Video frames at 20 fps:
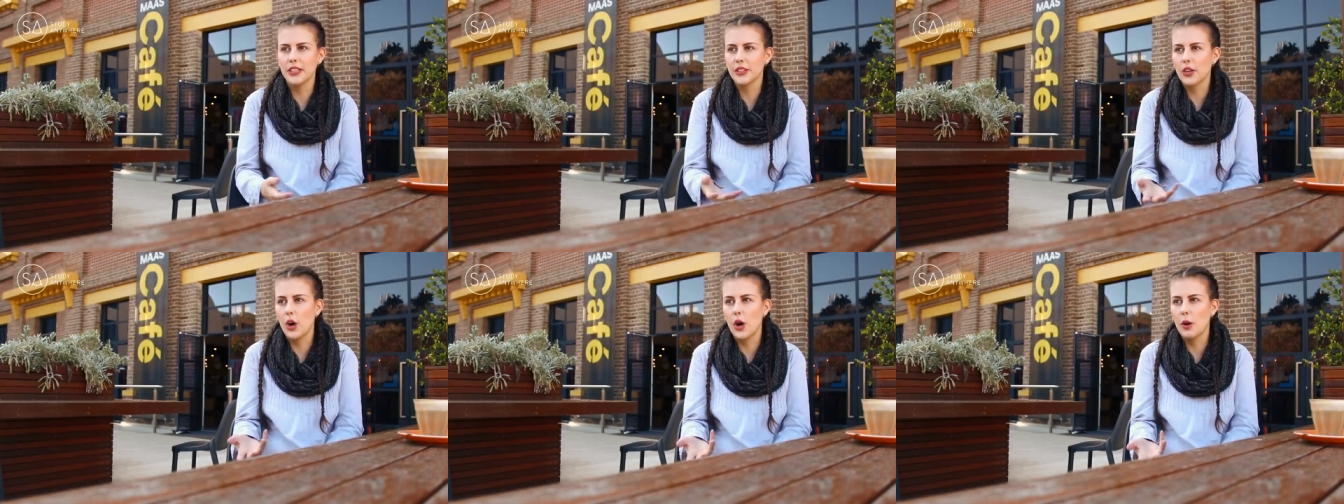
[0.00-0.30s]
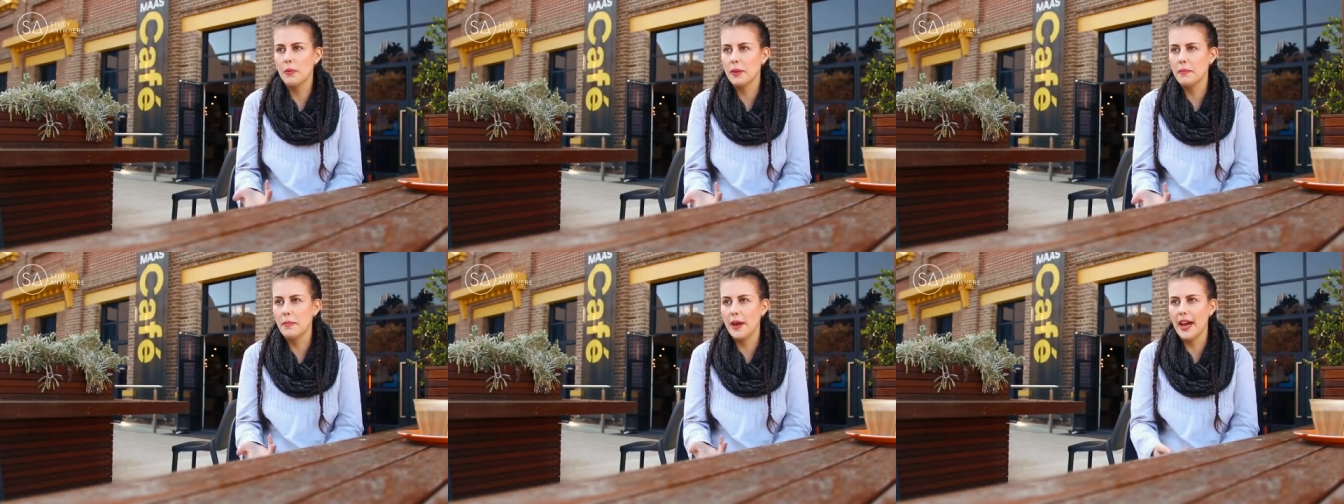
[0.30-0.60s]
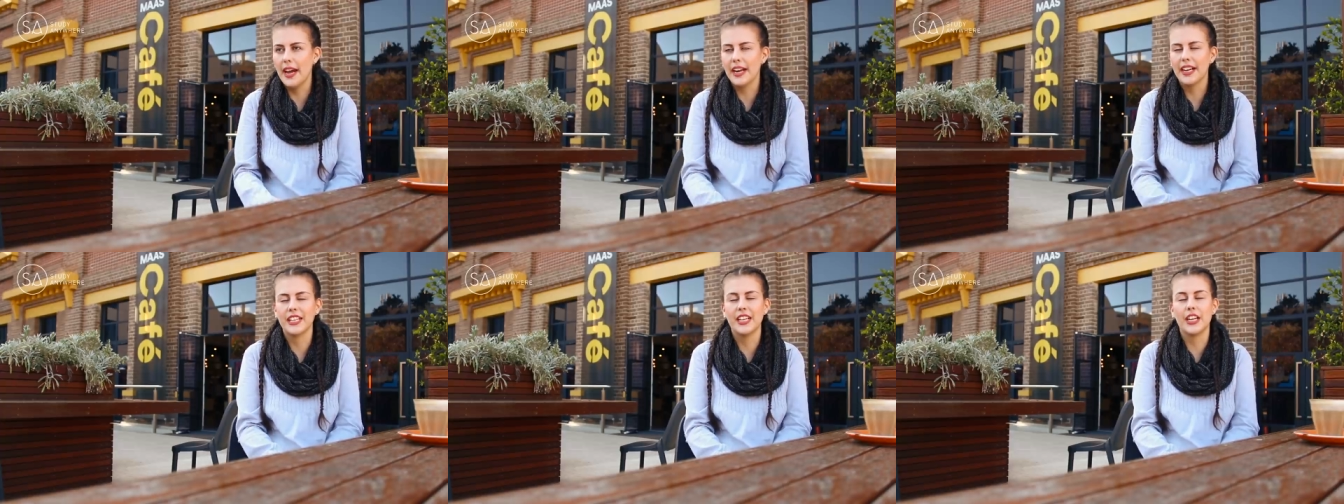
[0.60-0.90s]
and call me
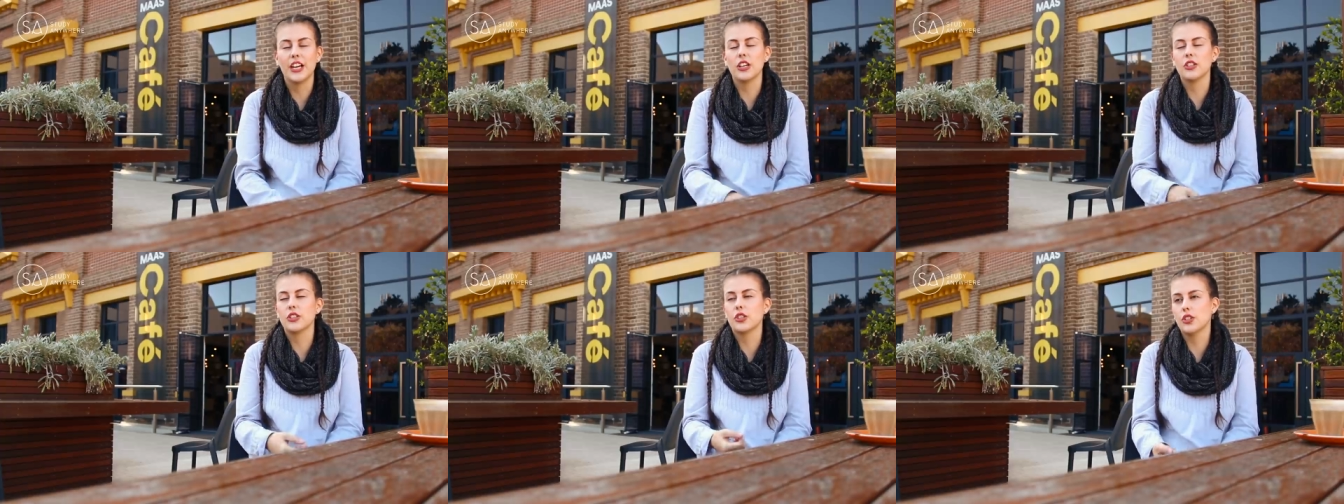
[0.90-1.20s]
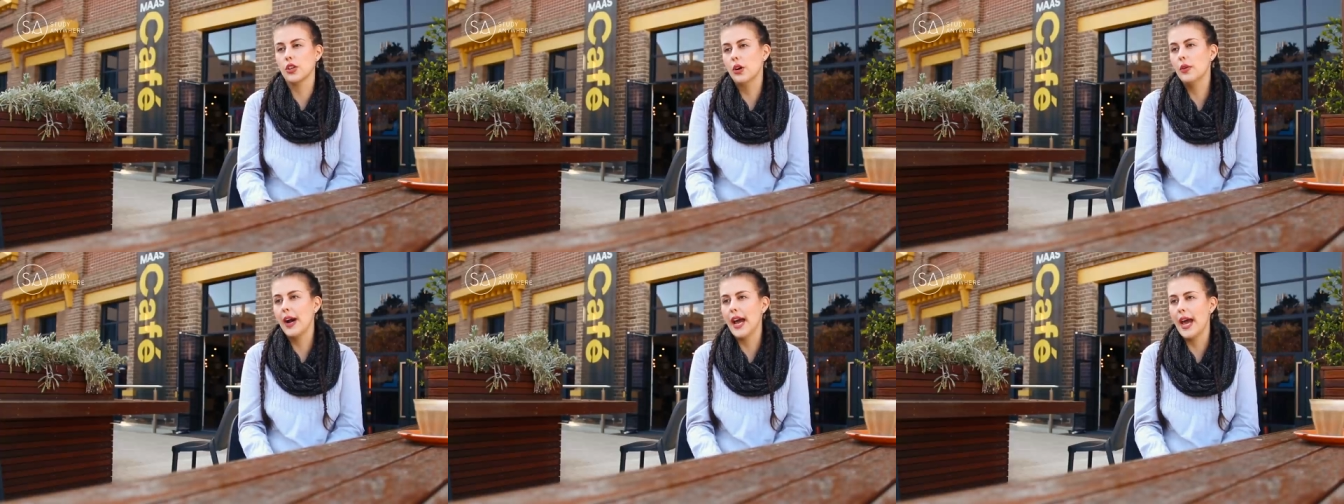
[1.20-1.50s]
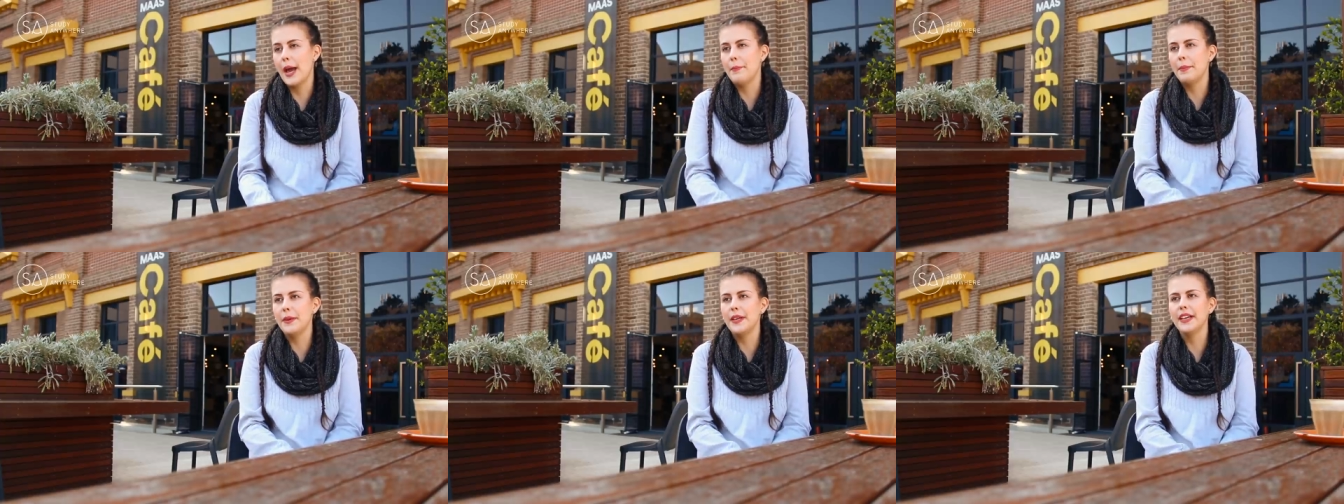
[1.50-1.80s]
back and I got so
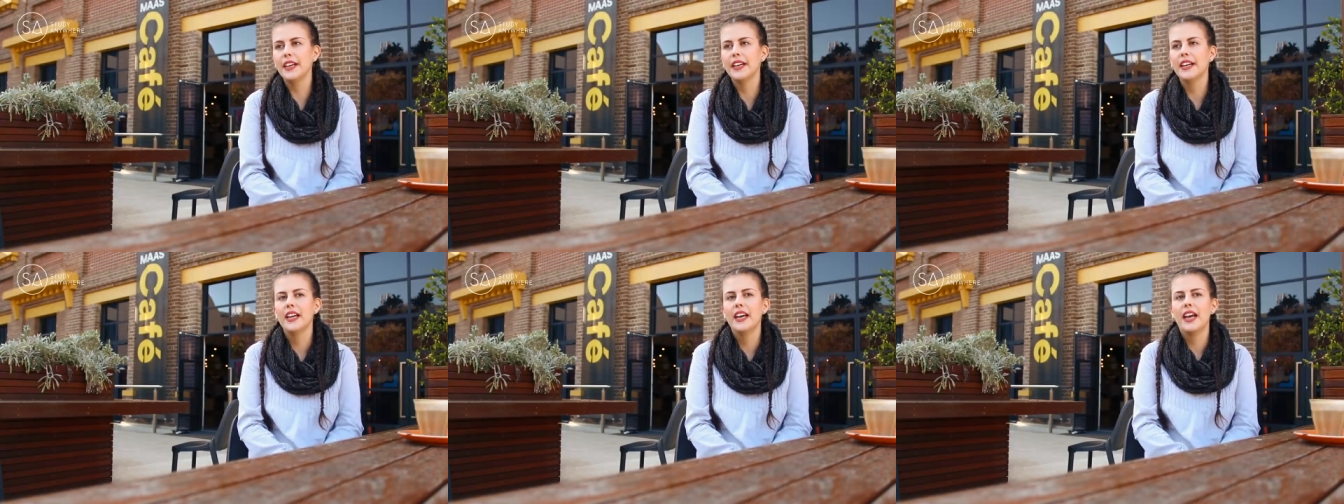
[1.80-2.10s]
happy.